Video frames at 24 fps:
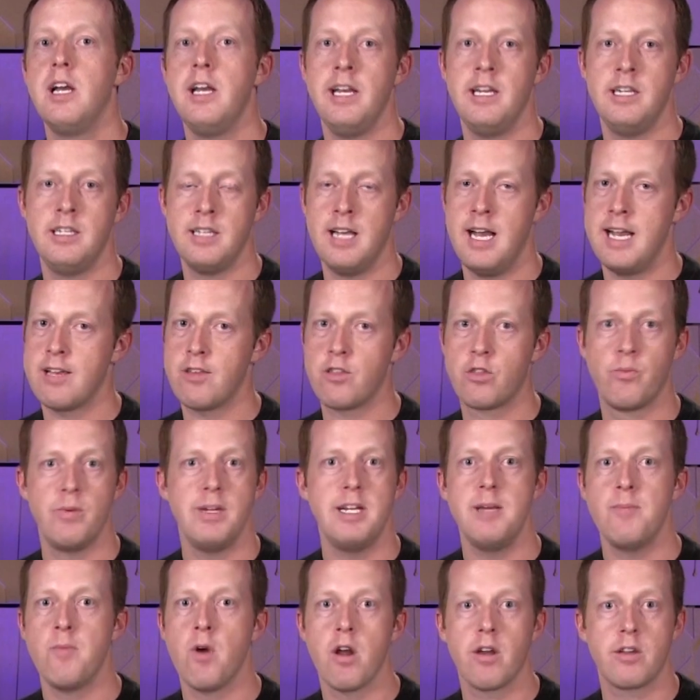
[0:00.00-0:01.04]
in like
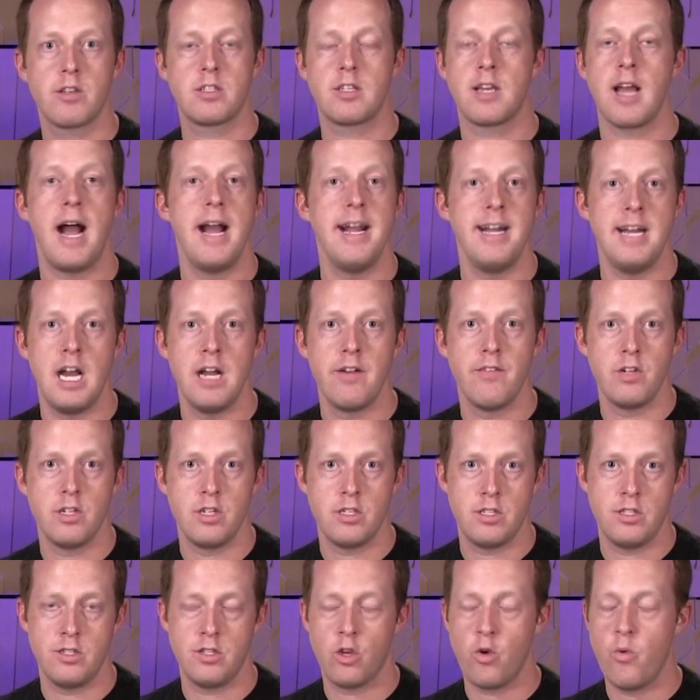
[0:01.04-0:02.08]
three D Mark Skydiver,
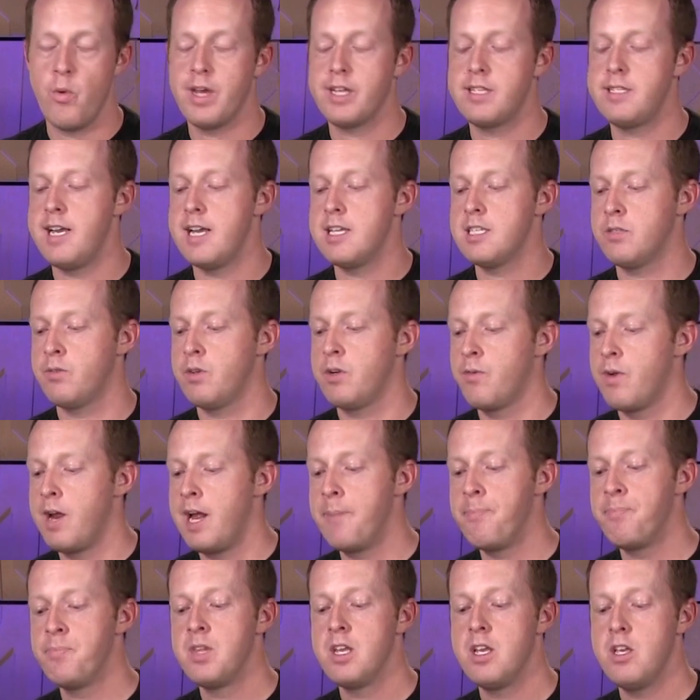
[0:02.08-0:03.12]
just as a quick test that we
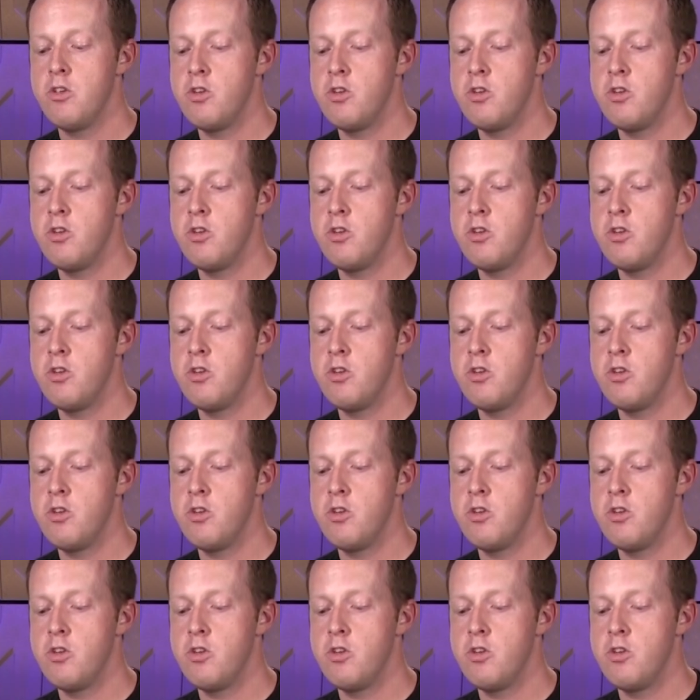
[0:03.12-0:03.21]
ran,